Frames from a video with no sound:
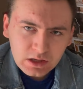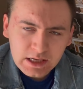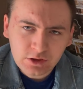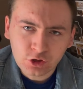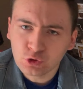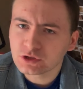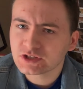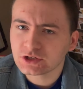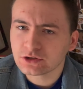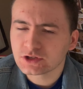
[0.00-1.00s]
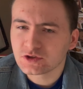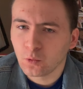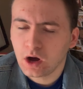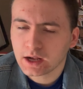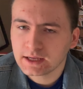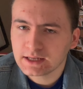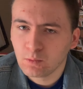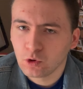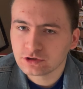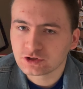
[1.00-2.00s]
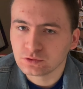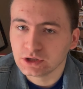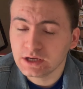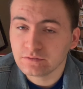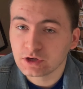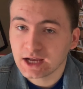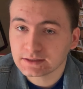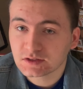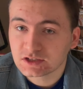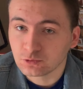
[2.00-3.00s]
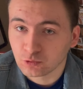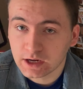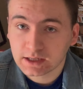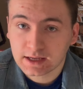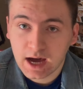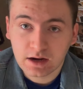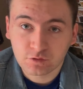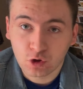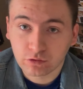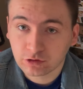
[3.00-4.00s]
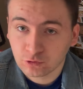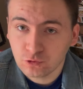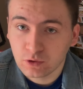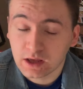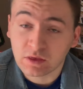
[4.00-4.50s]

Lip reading: In the newest series, The Walking Dead Ones Who Live, we got to see Rick kind of go through with